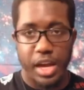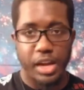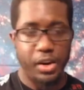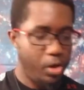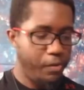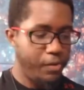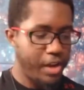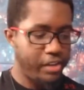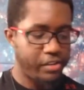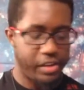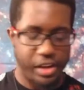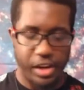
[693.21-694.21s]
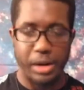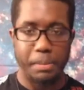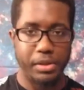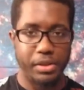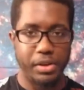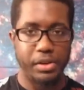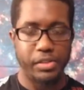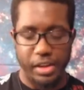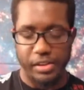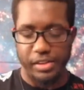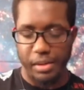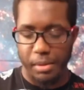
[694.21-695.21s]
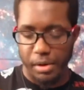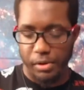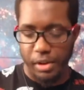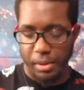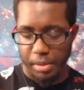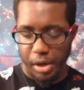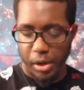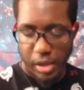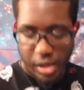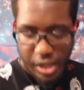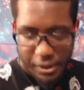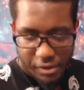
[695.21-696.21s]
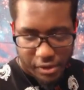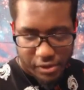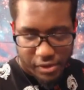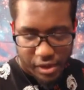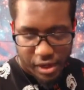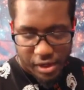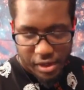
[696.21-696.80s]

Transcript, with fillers: I don't know if you guys can hear it, but there's uh, someone who's like blowing leaves outside.